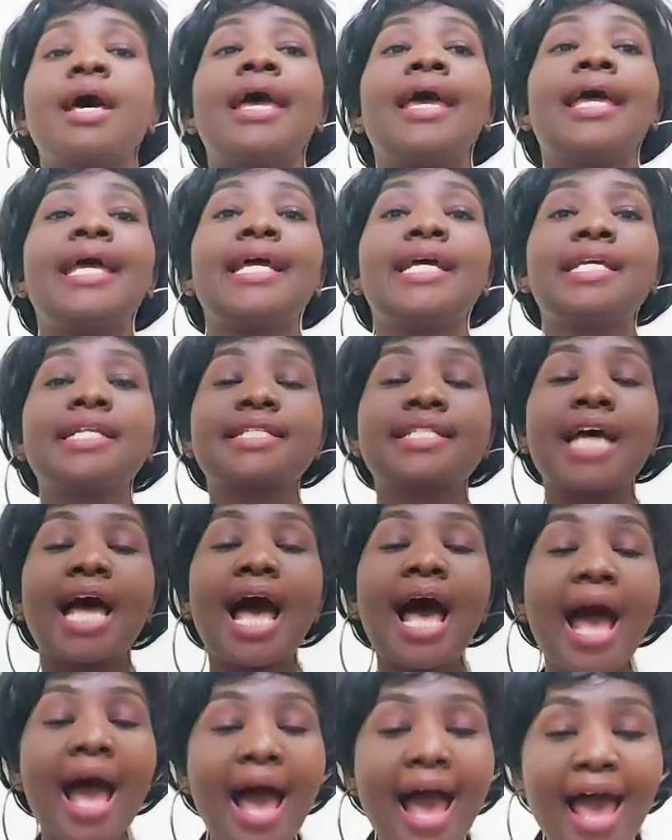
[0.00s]
and
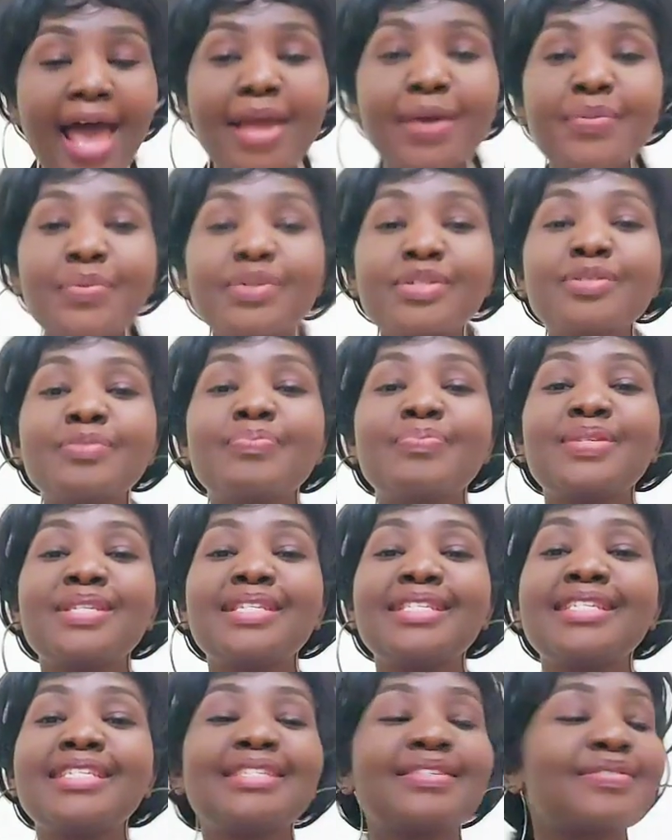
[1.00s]
I will
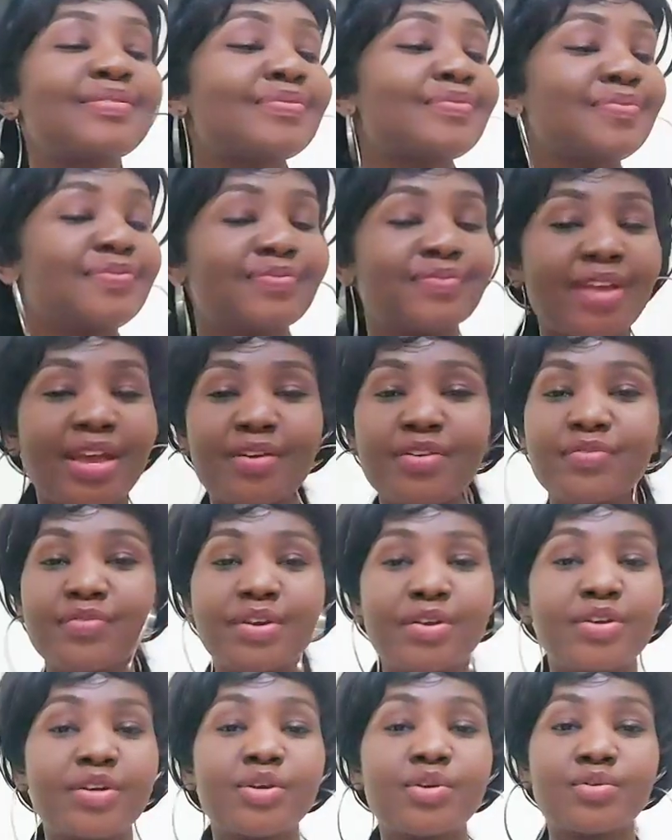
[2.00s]
be very,
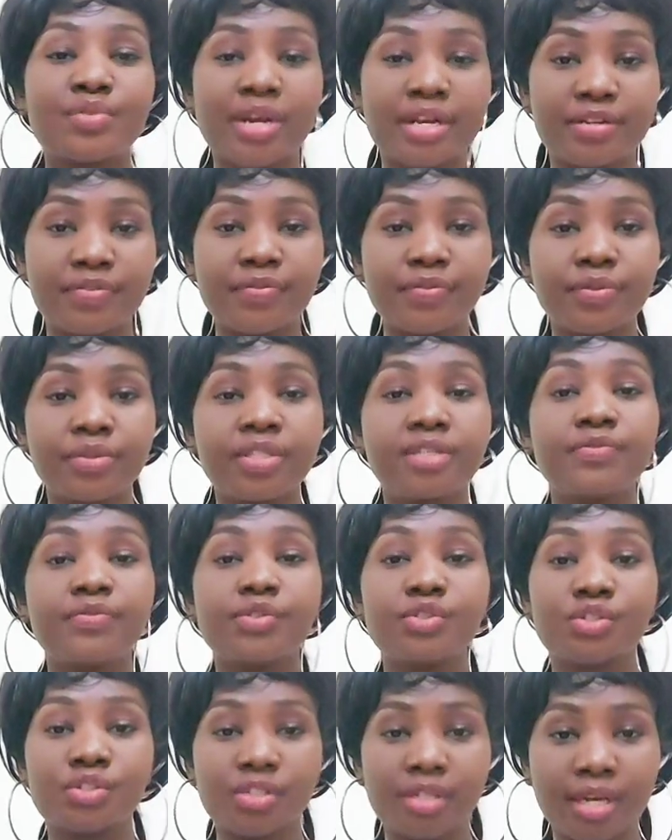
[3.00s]
very grateful if
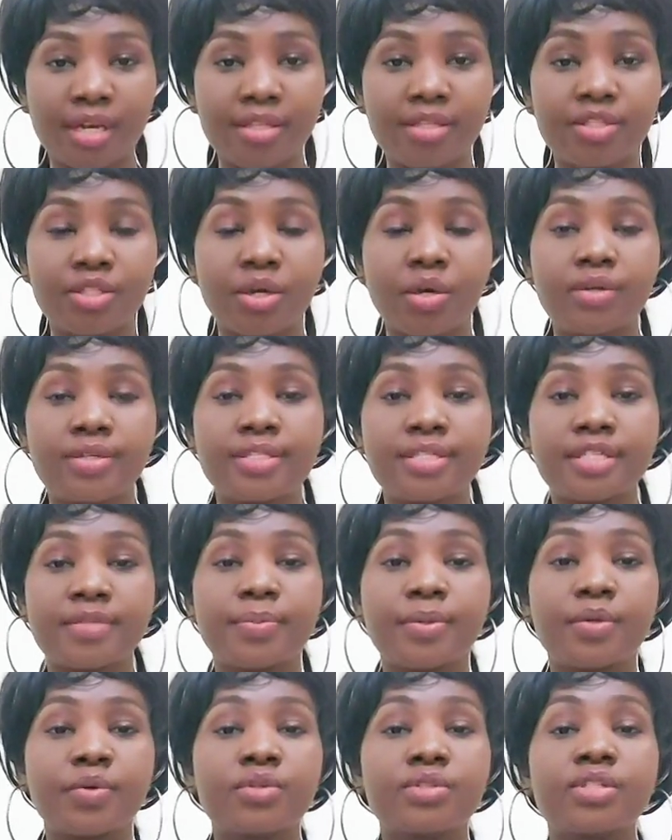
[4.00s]
you share this content,
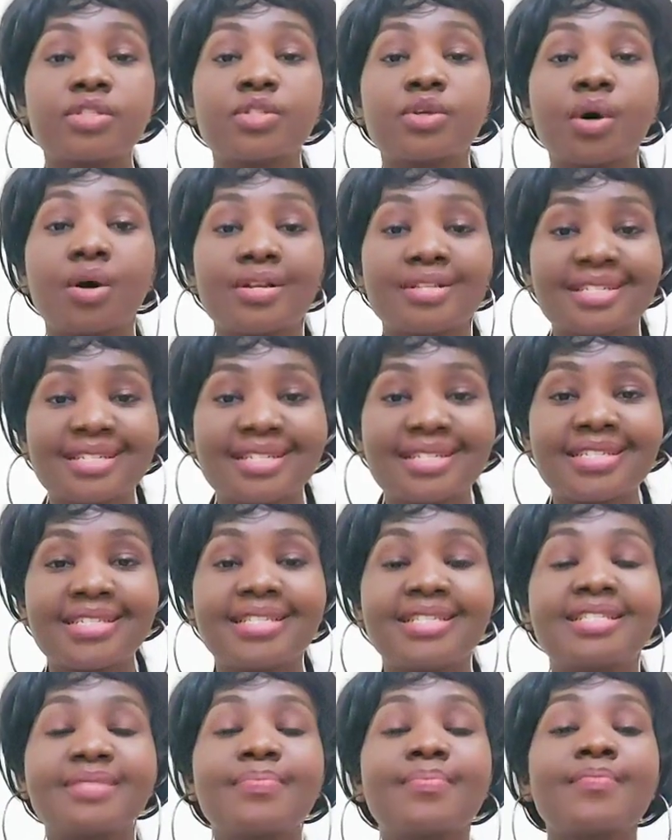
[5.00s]
because this content
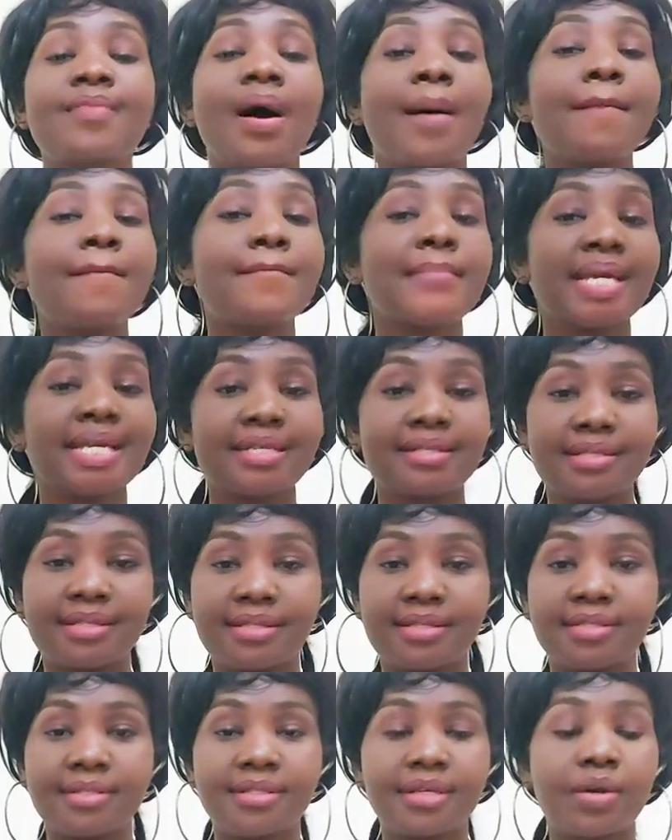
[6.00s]
is
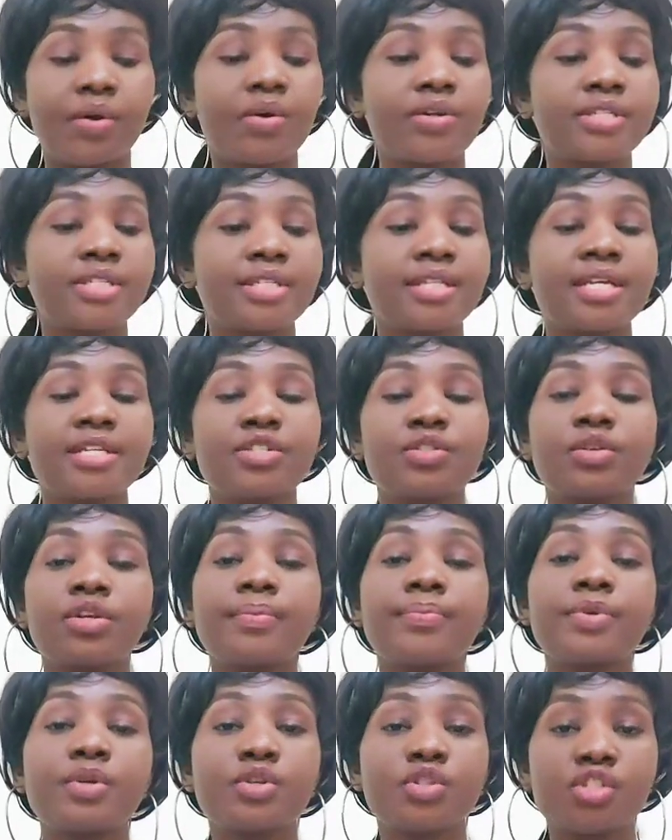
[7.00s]
amazing. Content that is going to
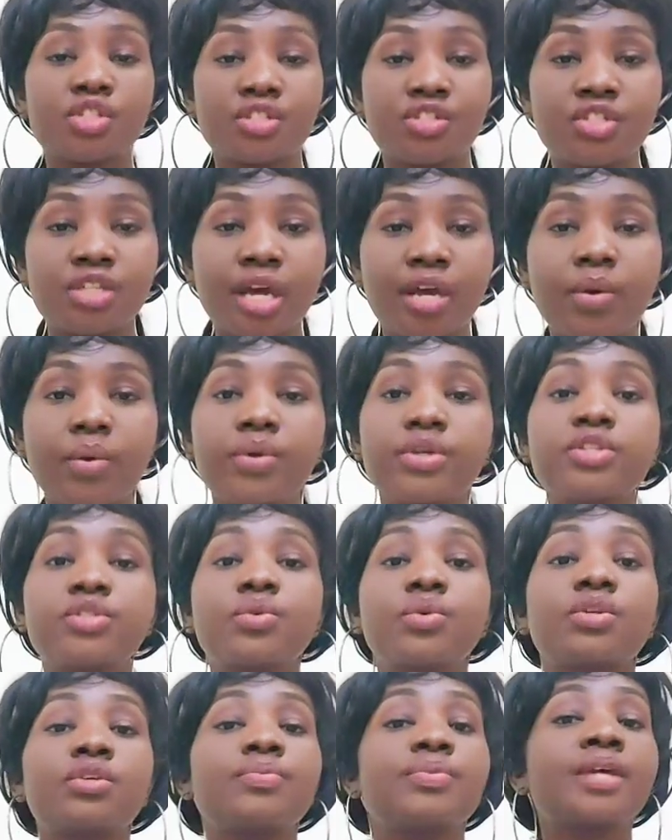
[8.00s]
be on this channel is
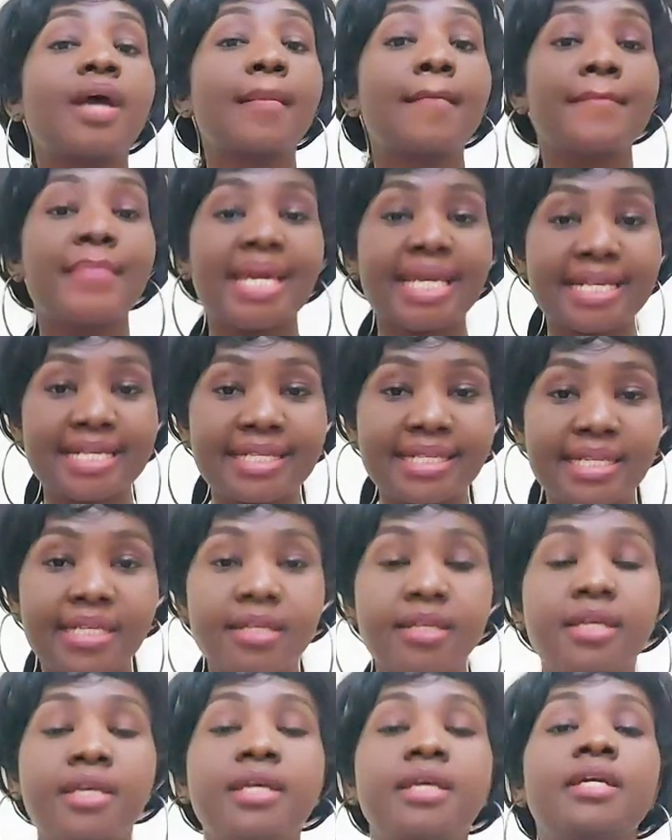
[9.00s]
going to be amazing.
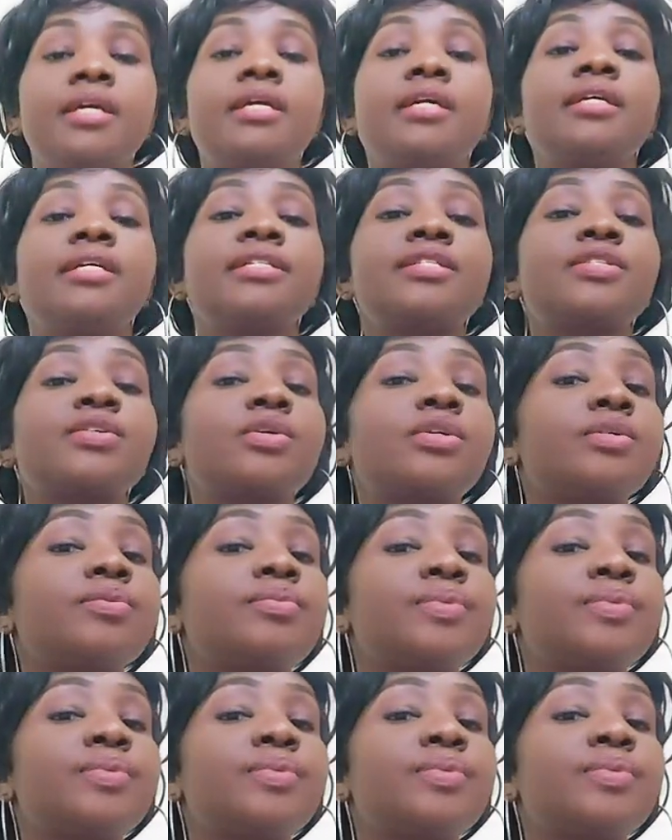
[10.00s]
It's going to